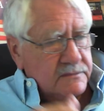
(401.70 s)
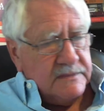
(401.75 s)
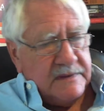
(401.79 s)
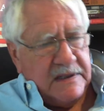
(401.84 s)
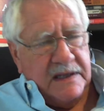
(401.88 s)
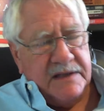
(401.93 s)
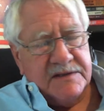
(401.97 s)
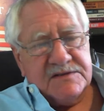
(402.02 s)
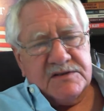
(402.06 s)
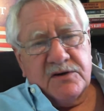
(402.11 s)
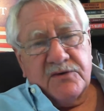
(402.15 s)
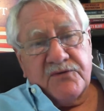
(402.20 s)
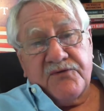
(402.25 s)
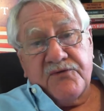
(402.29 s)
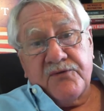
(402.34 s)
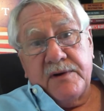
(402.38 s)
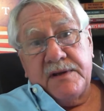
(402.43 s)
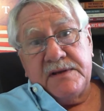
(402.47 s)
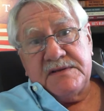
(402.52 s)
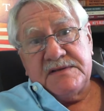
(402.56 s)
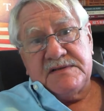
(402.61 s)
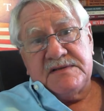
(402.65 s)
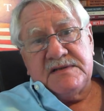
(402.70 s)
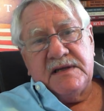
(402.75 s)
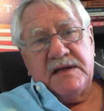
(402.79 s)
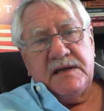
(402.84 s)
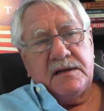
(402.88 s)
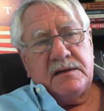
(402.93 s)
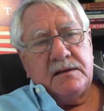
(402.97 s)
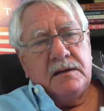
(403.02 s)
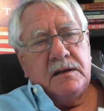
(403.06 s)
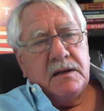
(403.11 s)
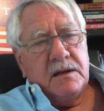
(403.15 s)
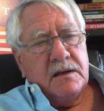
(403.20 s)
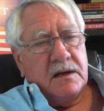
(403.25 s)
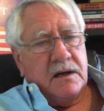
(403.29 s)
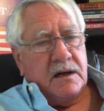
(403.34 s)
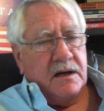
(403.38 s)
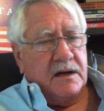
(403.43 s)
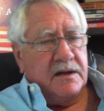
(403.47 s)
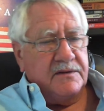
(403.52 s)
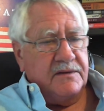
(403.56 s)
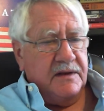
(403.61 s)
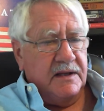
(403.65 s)
that's our friend Zen
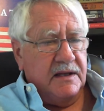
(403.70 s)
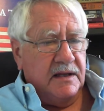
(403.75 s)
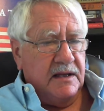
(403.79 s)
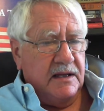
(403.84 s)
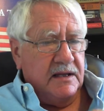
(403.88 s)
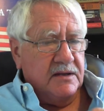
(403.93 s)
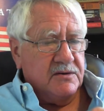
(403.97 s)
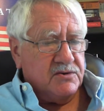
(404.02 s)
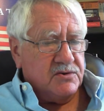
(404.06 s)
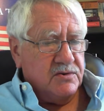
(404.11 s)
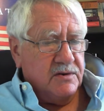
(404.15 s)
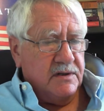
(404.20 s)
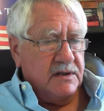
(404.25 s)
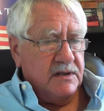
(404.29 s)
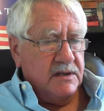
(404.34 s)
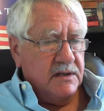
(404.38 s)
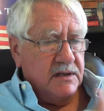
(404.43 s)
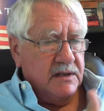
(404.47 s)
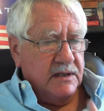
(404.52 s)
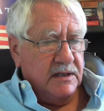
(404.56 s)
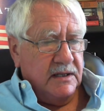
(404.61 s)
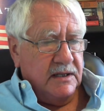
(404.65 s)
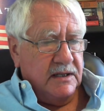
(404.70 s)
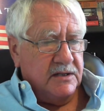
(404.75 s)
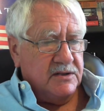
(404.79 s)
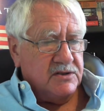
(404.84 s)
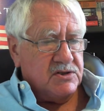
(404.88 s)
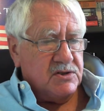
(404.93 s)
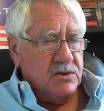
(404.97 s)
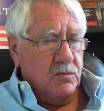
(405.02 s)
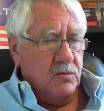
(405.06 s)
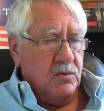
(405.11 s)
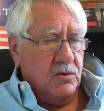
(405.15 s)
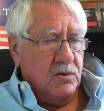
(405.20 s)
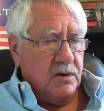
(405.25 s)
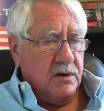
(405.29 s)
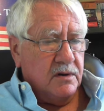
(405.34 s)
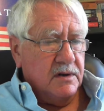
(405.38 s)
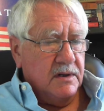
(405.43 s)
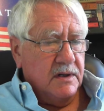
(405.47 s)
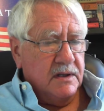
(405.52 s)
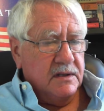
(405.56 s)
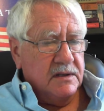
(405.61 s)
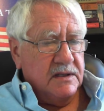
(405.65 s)
on the entry into war.
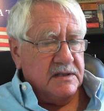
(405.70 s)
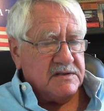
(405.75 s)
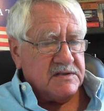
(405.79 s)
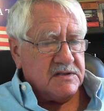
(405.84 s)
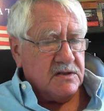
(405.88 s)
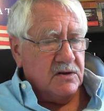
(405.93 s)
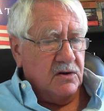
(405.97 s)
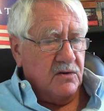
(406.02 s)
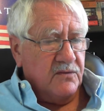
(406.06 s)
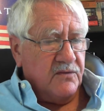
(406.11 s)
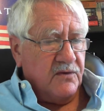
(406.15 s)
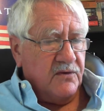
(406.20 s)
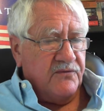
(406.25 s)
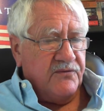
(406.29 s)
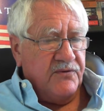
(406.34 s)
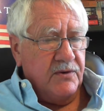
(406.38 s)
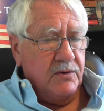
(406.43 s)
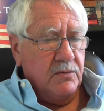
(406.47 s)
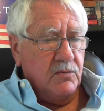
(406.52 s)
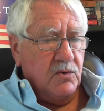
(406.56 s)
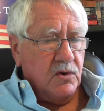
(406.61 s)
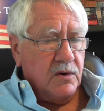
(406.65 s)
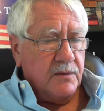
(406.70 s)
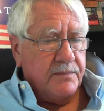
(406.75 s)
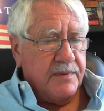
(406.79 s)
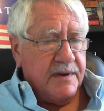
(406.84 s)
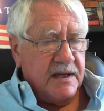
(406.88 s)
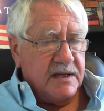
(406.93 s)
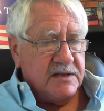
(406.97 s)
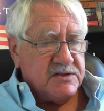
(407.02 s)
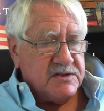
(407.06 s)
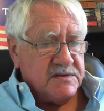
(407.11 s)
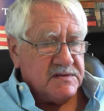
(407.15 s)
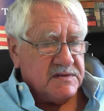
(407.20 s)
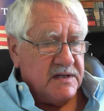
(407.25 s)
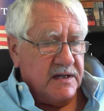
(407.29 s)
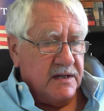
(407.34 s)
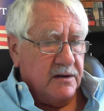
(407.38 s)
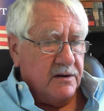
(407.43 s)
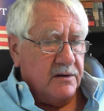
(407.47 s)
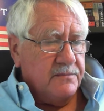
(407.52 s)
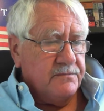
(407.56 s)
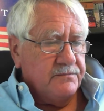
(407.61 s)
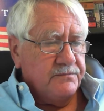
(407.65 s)
Let's go over a few more pages
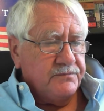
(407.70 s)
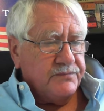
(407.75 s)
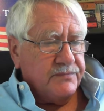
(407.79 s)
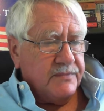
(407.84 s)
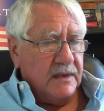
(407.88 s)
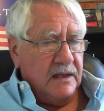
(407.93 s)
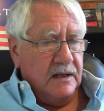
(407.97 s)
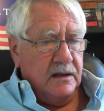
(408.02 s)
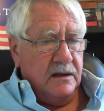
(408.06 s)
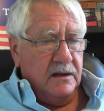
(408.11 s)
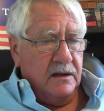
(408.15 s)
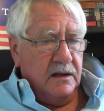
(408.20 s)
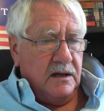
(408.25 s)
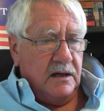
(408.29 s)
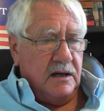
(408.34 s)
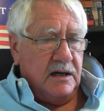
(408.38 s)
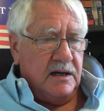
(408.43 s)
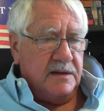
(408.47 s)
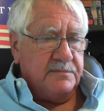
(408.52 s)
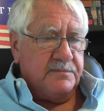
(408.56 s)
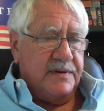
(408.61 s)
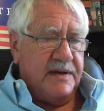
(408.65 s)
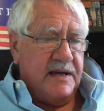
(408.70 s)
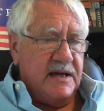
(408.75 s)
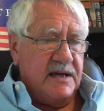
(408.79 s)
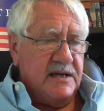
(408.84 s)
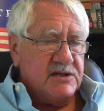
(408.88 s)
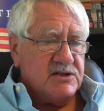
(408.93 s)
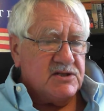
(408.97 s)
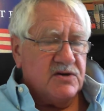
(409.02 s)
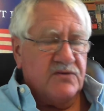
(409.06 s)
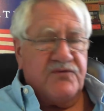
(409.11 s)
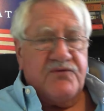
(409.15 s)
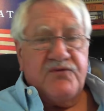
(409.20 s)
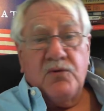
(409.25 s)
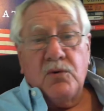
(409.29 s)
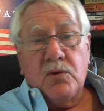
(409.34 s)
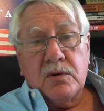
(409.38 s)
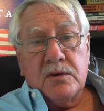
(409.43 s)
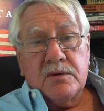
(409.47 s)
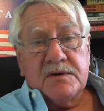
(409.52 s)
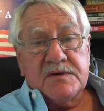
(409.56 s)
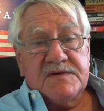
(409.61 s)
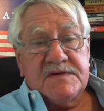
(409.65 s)
here. On page
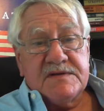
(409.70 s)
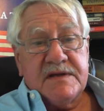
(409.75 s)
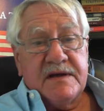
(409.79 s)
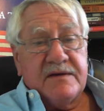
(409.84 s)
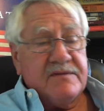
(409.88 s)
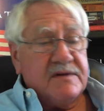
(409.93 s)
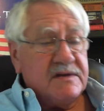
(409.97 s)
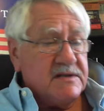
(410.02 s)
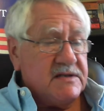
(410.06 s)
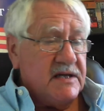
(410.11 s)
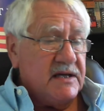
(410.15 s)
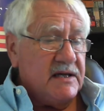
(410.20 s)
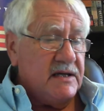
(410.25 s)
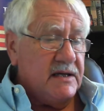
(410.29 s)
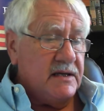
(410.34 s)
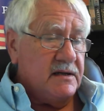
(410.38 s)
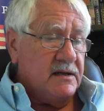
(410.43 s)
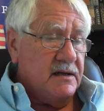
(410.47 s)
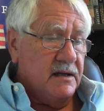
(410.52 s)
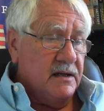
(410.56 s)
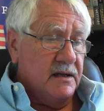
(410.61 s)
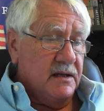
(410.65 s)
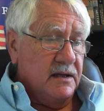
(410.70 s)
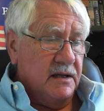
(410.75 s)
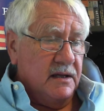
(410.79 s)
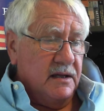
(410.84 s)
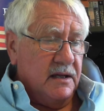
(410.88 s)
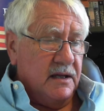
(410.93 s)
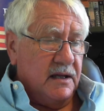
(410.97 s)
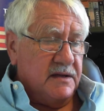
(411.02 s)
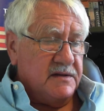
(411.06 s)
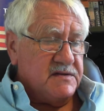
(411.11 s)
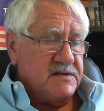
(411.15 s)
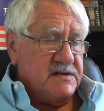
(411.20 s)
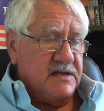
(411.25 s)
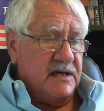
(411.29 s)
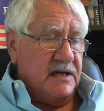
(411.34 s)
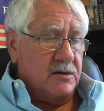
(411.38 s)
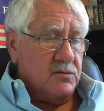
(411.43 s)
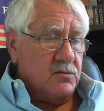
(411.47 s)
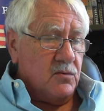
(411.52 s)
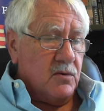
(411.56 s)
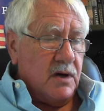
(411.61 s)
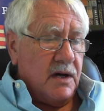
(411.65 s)
417,
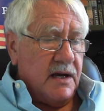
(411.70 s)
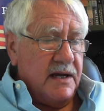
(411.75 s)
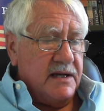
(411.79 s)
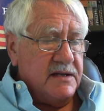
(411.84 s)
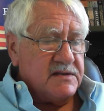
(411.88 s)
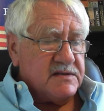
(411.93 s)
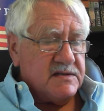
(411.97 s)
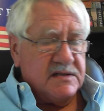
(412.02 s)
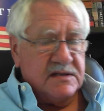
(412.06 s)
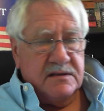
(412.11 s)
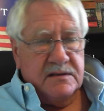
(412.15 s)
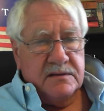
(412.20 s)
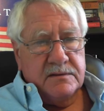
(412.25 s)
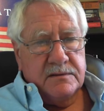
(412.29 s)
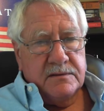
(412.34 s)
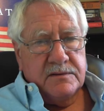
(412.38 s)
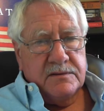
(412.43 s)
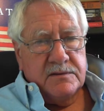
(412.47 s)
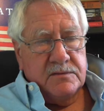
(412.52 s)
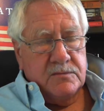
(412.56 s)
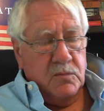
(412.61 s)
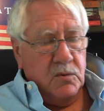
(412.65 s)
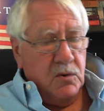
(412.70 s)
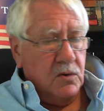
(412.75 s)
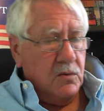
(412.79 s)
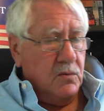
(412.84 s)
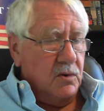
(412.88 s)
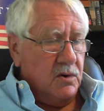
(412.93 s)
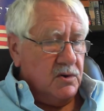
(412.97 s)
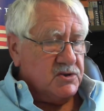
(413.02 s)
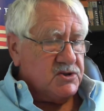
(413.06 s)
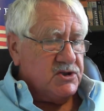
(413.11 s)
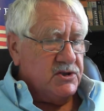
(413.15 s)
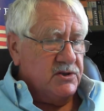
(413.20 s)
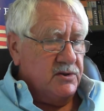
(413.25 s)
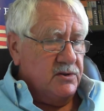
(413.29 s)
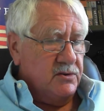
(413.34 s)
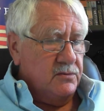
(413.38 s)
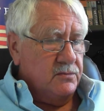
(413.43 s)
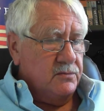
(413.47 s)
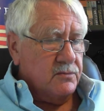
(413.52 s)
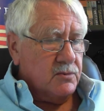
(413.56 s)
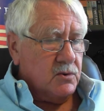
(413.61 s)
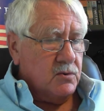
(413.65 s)
Zen writes World War
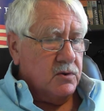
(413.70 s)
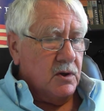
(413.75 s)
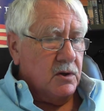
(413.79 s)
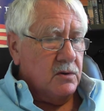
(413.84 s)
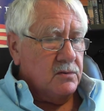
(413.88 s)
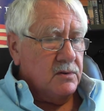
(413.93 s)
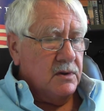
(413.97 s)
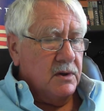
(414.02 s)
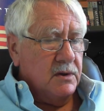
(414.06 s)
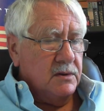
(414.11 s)
II, quote,